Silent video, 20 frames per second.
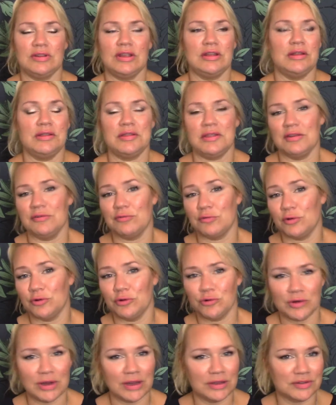anything for
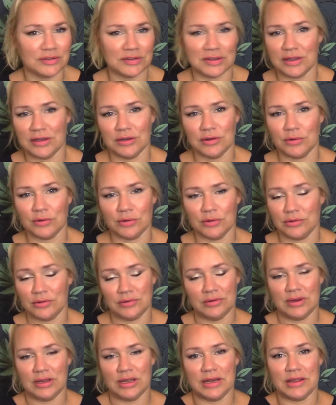dry skin or
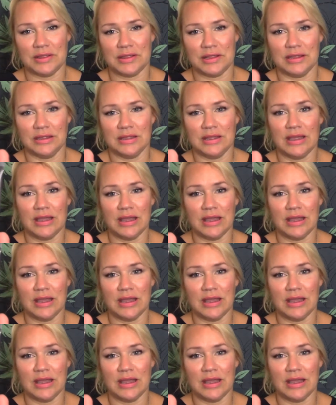anything.